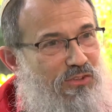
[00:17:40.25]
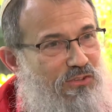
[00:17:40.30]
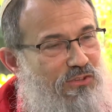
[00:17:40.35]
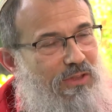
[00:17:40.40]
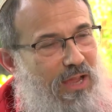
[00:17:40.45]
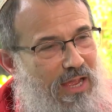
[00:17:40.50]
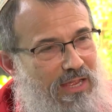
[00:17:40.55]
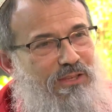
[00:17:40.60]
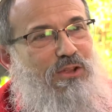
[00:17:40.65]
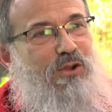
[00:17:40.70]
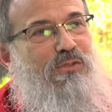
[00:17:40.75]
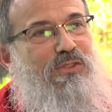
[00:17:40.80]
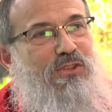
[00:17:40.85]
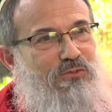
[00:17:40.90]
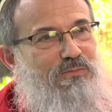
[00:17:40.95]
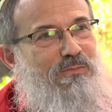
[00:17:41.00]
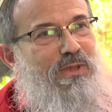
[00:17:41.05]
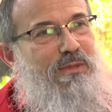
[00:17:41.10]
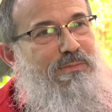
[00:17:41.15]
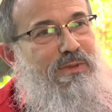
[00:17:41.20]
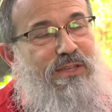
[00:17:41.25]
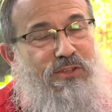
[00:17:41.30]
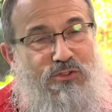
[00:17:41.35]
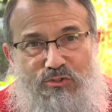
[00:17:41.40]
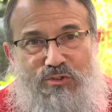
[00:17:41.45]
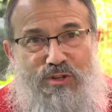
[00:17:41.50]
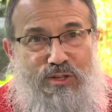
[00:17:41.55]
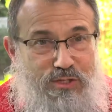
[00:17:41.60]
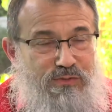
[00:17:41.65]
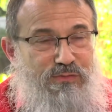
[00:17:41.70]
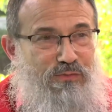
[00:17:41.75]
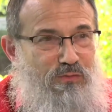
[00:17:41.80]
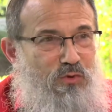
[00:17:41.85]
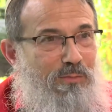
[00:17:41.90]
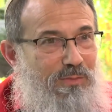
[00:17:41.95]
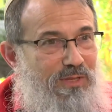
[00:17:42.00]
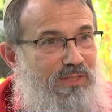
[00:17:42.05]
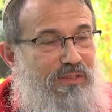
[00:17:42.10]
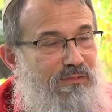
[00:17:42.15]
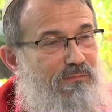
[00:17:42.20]
I know this may be a
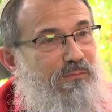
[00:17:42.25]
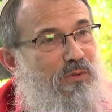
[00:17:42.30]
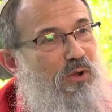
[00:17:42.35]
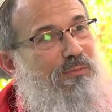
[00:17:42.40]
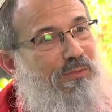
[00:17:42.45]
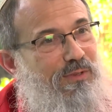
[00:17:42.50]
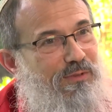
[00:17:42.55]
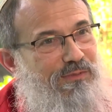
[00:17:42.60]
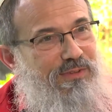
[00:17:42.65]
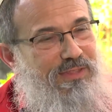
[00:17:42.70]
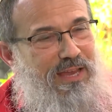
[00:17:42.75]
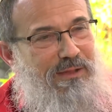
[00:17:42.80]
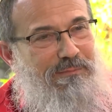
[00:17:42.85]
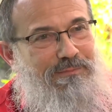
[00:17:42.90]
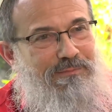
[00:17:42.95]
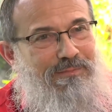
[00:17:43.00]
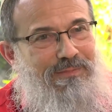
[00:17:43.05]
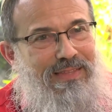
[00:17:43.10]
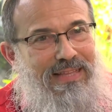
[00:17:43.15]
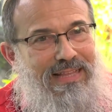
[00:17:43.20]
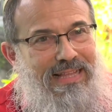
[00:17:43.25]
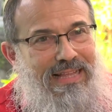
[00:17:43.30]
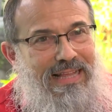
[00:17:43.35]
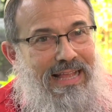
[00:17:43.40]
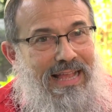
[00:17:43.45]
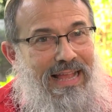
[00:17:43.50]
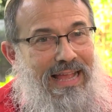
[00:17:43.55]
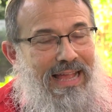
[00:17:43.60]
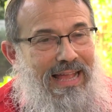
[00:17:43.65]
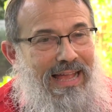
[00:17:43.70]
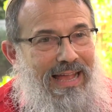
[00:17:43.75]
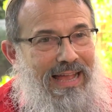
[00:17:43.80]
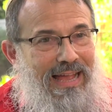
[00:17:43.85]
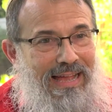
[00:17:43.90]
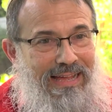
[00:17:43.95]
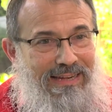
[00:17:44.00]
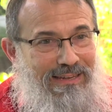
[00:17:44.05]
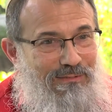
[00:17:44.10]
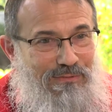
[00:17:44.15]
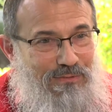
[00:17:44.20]
transformative moment for them.
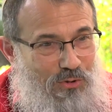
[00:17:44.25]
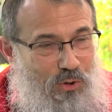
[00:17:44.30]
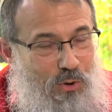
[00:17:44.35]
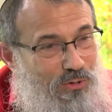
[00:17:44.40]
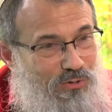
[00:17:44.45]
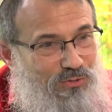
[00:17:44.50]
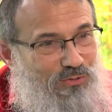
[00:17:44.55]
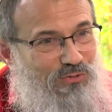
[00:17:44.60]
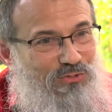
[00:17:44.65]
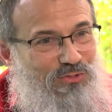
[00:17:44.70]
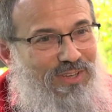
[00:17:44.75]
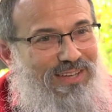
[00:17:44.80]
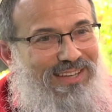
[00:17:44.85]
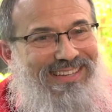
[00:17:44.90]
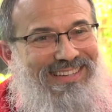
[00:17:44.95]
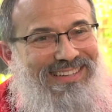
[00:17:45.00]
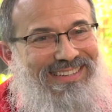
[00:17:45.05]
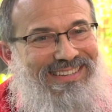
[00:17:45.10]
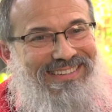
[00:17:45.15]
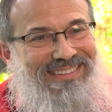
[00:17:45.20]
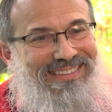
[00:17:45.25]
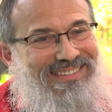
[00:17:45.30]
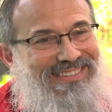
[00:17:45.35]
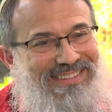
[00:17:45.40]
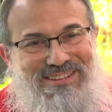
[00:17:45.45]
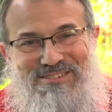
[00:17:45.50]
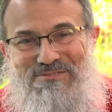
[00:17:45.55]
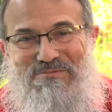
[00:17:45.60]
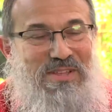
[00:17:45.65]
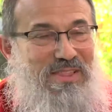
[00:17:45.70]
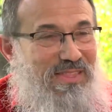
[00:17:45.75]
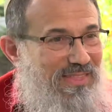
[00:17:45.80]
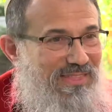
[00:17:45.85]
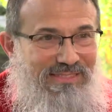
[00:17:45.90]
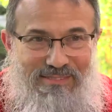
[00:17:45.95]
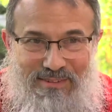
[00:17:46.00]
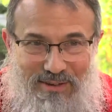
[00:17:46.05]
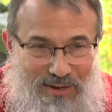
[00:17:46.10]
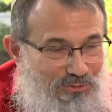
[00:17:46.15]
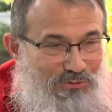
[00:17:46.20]
And of course, there have been
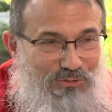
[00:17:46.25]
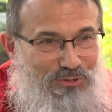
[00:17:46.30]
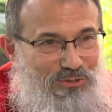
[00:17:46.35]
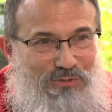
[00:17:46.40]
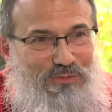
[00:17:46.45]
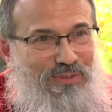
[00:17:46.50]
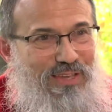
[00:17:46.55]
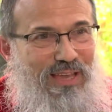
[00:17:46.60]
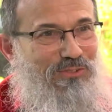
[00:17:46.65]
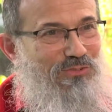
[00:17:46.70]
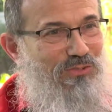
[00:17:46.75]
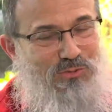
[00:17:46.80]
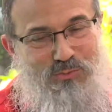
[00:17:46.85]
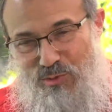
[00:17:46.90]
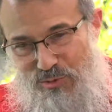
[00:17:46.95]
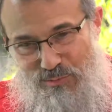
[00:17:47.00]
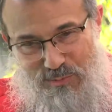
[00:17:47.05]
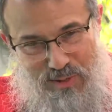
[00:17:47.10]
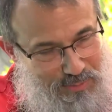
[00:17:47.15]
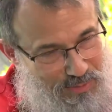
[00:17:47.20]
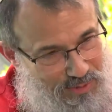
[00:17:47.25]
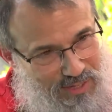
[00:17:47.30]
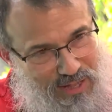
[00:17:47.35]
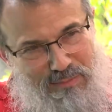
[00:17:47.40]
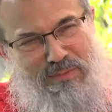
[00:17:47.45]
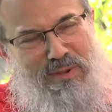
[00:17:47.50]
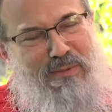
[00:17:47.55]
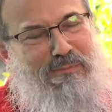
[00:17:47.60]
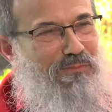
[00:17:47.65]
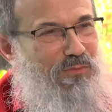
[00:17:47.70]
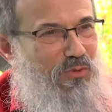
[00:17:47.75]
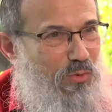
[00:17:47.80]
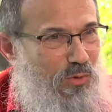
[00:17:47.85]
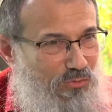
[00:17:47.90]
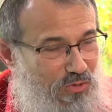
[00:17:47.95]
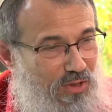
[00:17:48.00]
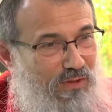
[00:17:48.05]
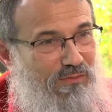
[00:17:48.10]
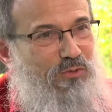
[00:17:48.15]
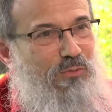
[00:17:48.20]
hundreds of cases in which people come up to
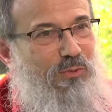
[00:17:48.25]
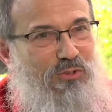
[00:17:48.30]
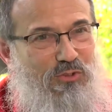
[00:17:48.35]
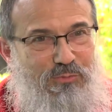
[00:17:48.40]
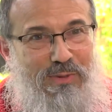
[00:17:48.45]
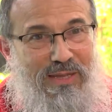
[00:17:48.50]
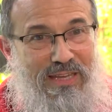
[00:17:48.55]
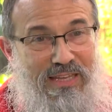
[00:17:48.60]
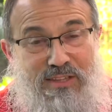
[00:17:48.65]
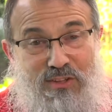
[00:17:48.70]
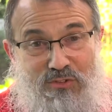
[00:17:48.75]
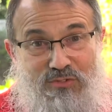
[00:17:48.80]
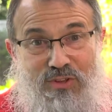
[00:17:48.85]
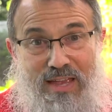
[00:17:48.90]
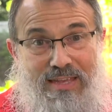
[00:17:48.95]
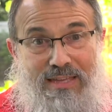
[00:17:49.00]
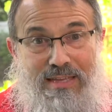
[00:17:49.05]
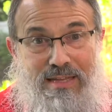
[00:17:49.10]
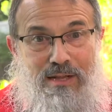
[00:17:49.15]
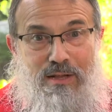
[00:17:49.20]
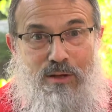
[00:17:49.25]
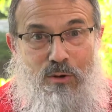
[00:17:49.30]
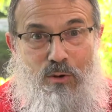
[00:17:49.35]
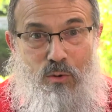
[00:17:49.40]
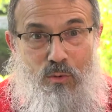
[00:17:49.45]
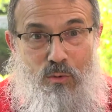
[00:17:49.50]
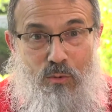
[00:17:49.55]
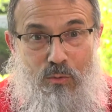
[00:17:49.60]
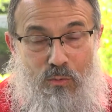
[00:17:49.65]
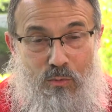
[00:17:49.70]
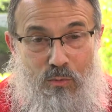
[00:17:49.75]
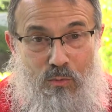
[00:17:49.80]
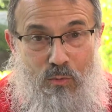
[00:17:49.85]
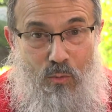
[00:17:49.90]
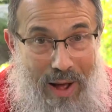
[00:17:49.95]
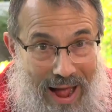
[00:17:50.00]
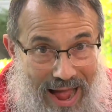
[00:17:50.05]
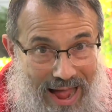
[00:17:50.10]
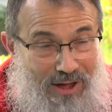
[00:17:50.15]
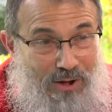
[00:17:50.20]
us after we speak and they say,
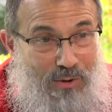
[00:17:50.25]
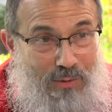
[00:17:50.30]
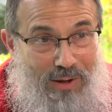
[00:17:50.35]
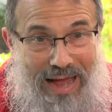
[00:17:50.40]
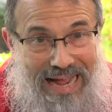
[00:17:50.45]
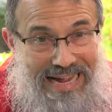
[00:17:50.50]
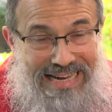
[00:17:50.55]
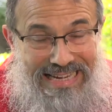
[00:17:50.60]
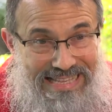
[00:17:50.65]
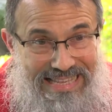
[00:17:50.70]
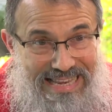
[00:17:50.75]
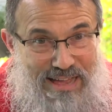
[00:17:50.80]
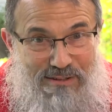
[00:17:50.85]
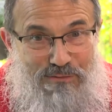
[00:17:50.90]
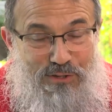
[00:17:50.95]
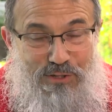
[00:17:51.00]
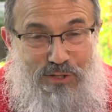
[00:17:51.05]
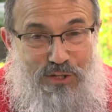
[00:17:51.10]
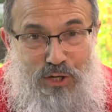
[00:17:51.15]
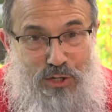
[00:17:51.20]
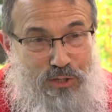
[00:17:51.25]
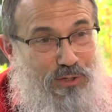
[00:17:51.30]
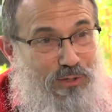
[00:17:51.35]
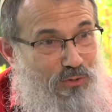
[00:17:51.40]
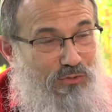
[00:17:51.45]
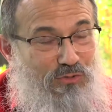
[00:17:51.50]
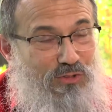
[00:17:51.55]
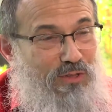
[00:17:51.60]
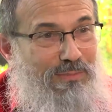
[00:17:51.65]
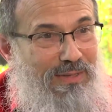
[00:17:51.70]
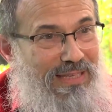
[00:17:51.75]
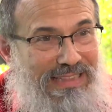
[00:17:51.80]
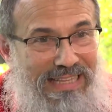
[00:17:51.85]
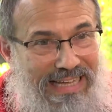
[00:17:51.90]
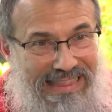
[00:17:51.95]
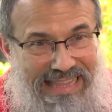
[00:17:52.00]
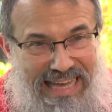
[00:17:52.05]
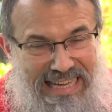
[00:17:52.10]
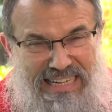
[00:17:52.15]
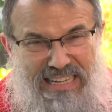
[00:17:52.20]
wow, I never heard something
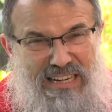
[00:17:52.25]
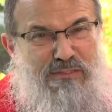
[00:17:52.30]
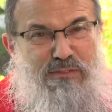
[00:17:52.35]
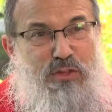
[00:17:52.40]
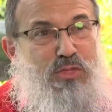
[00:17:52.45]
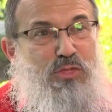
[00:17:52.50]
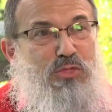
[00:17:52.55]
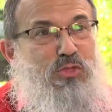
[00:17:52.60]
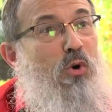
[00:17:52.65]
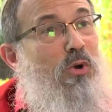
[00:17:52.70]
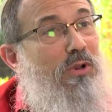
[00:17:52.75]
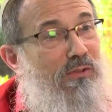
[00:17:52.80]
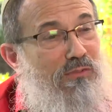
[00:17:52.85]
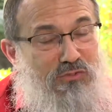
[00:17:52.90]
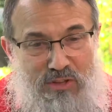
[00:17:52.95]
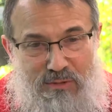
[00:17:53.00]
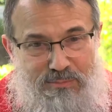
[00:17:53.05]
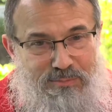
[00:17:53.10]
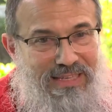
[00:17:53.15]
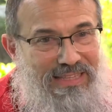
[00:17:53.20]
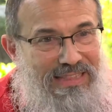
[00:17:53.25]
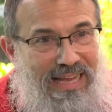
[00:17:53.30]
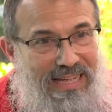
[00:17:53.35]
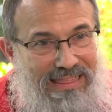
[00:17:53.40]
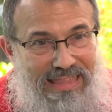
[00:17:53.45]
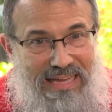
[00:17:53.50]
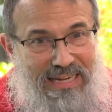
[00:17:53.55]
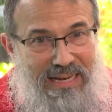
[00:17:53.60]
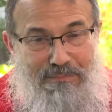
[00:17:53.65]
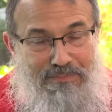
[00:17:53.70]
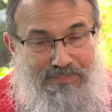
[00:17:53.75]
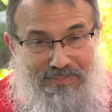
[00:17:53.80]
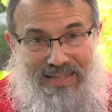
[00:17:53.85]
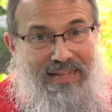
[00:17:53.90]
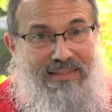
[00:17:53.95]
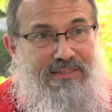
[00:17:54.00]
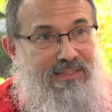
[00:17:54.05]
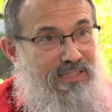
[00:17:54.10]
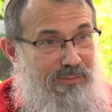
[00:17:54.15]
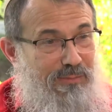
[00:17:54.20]
like that. I never thought of something like that. I'm
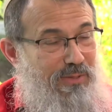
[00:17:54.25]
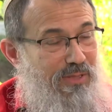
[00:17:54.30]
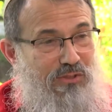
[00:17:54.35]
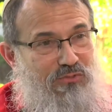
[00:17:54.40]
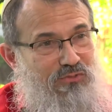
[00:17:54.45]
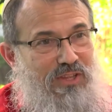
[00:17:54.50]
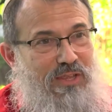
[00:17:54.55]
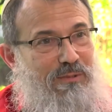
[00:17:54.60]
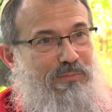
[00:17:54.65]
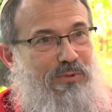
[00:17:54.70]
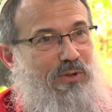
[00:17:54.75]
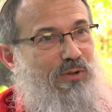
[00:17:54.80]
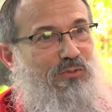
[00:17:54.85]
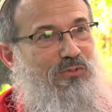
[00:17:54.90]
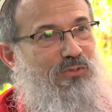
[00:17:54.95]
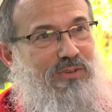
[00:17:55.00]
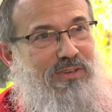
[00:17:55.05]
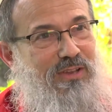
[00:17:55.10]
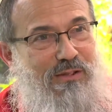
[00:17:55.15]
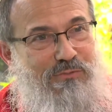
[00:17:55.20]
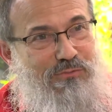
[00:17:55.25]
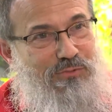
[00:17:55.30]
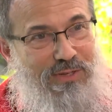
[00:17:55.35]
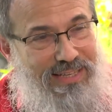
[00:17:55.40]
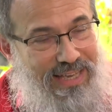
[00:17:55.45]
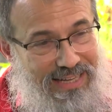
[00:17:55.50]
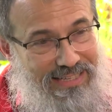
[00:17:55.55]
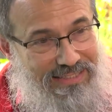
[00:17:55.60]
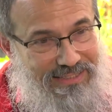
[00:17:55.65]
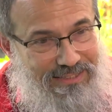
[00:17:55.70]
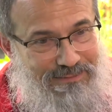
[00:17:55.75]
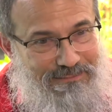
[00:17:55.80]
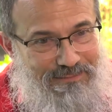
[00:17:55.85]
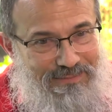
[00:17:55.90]
not going to be the same person ever again.